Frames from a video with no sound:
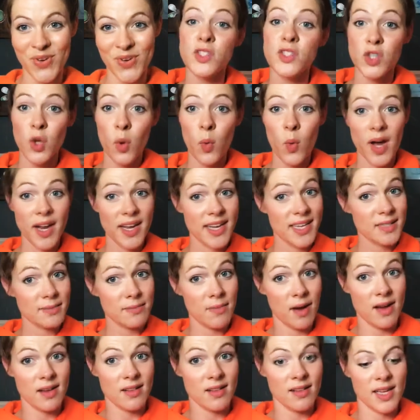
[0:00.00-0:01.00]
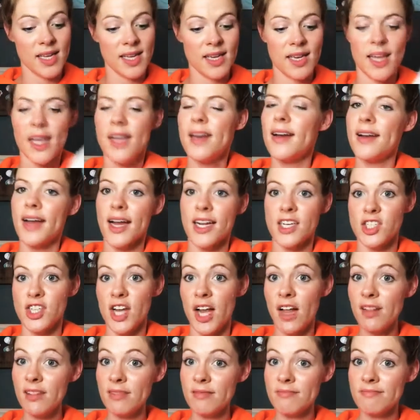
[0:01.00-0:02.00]
So what is modeling in a
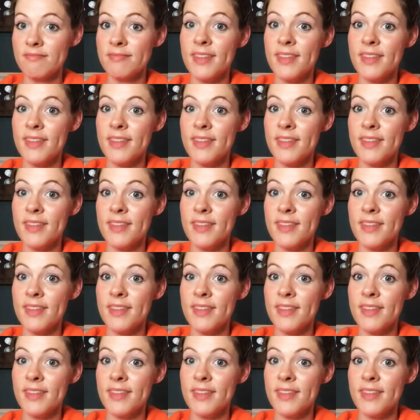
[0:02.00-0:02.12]
nutshell?